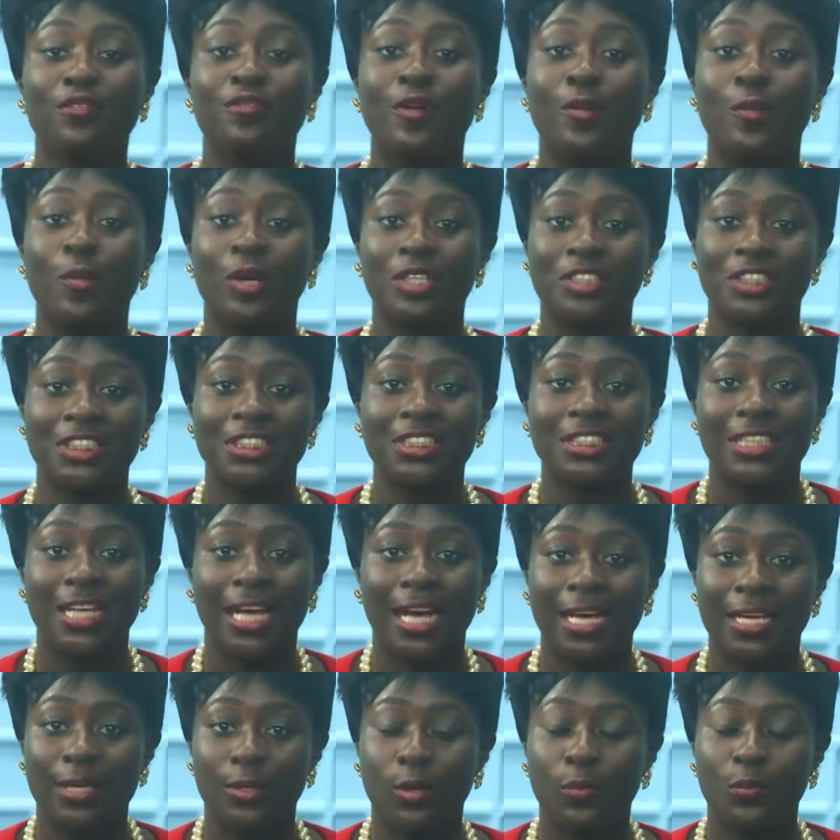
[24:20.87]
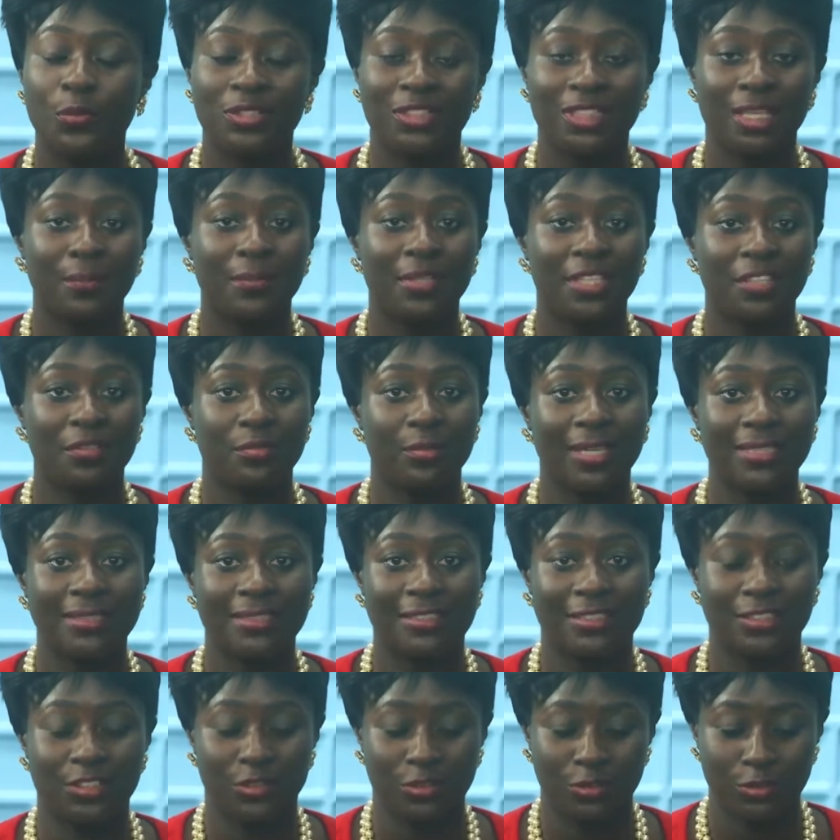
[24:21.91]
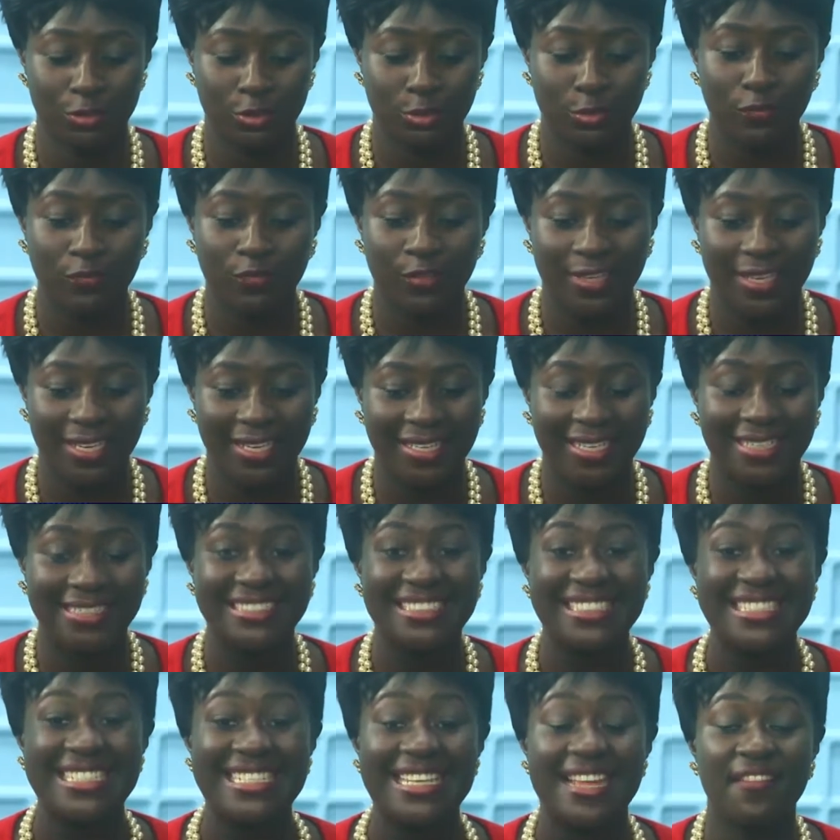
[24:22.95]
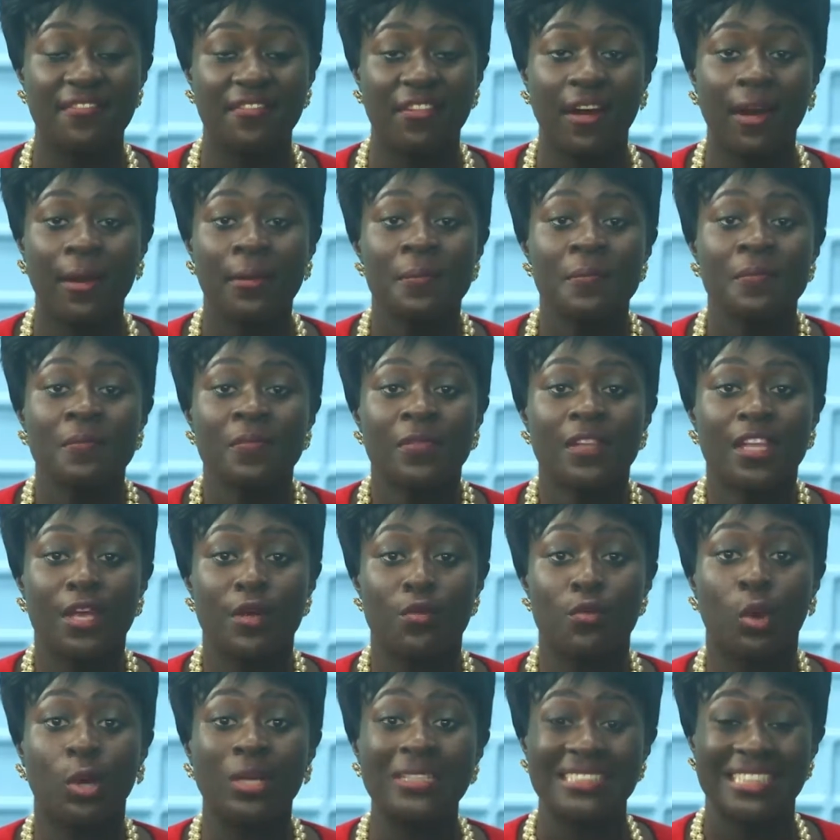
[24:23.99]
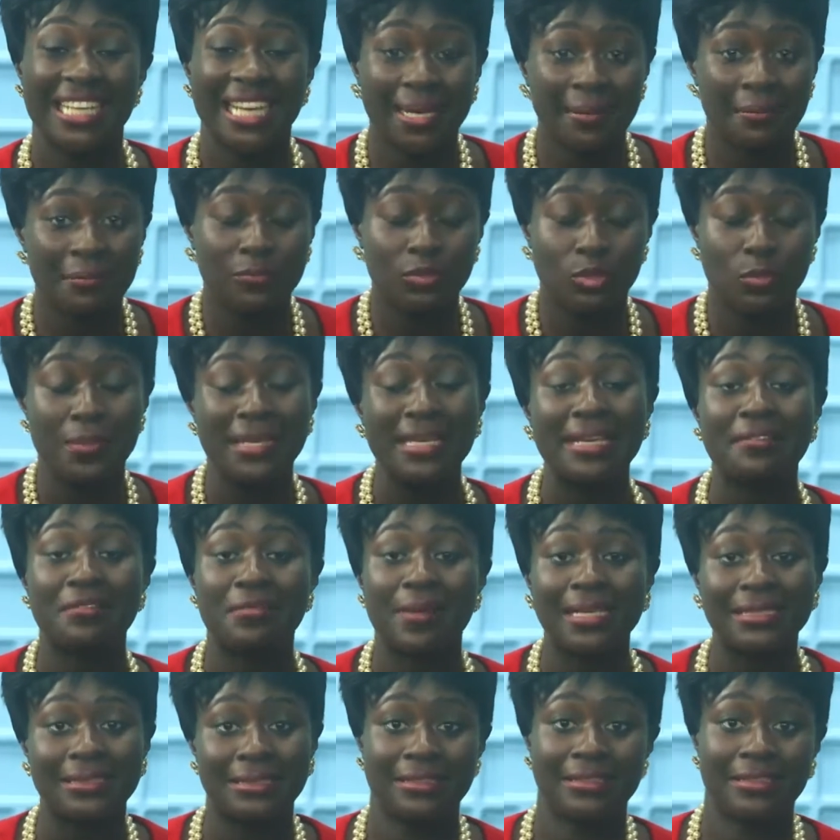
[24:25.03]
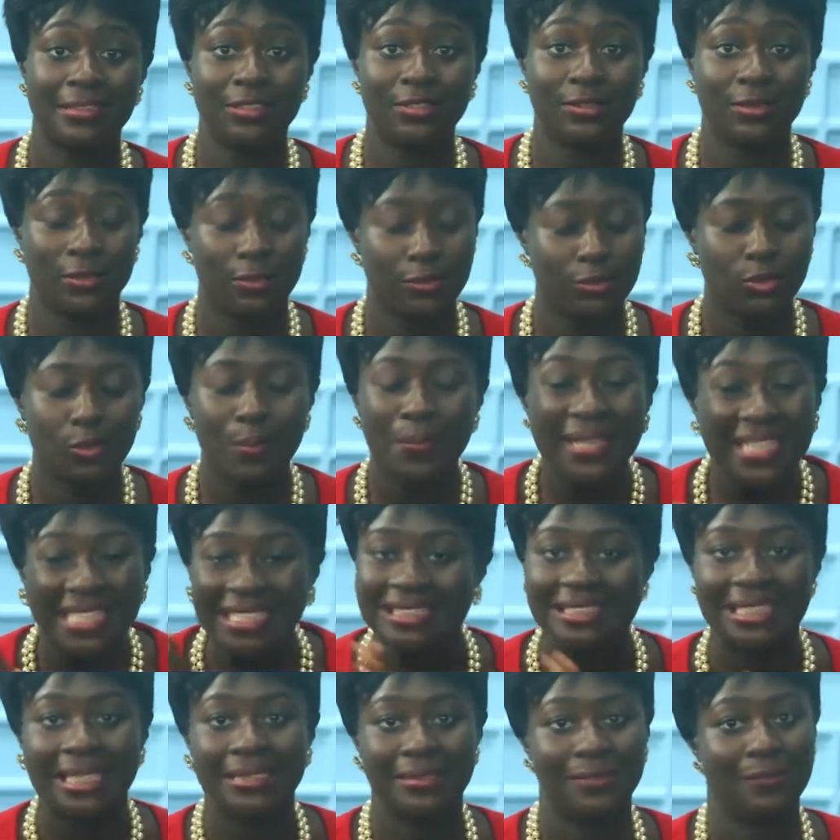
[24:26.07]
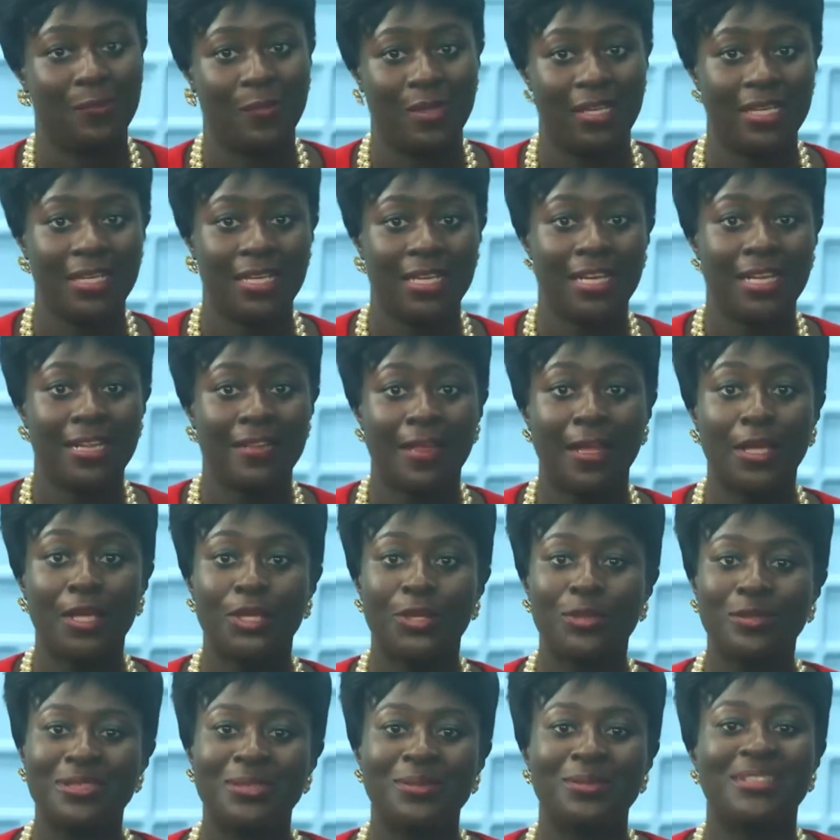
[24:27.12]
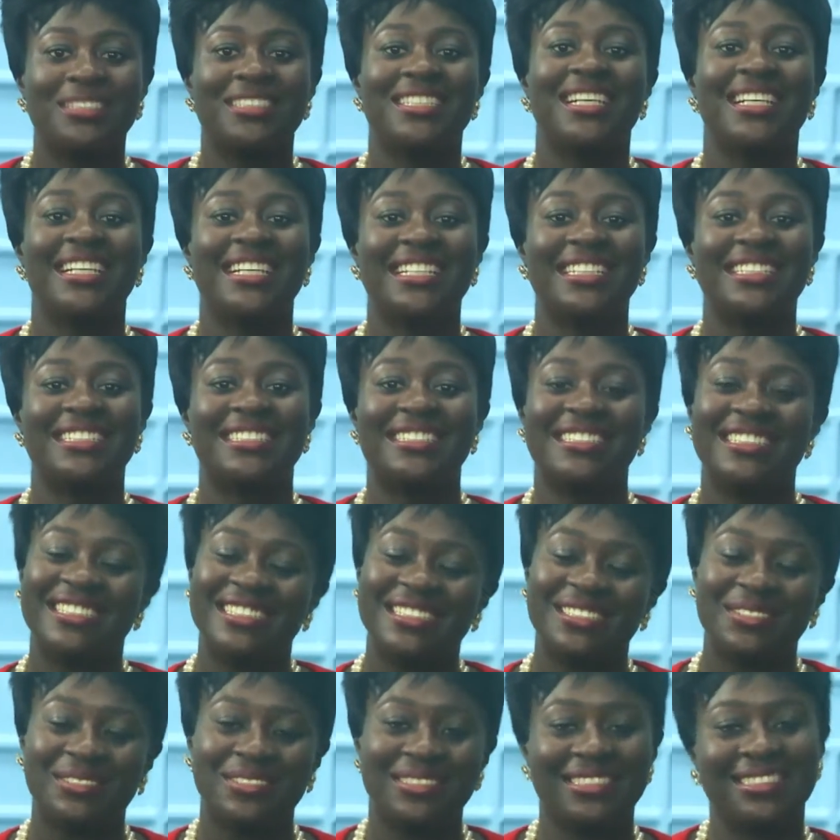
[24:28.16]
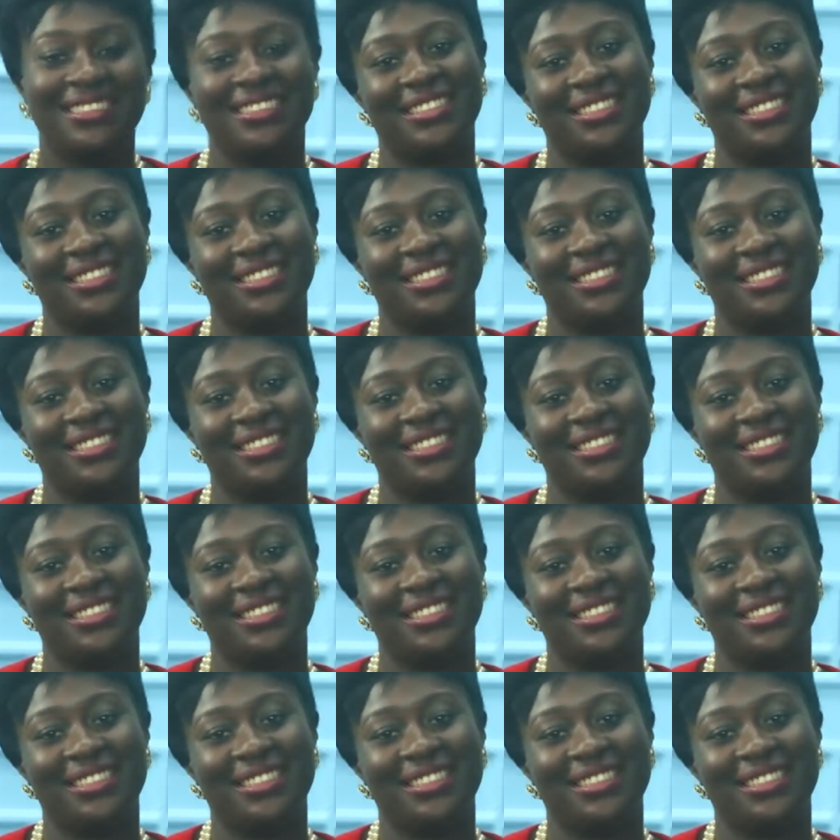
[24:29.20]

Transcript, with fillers: you for watching. I hope you start making right decisions. Don't forget, there's never a wrong time to make a right decision. So make it anyway. Thank you. Till see again. This is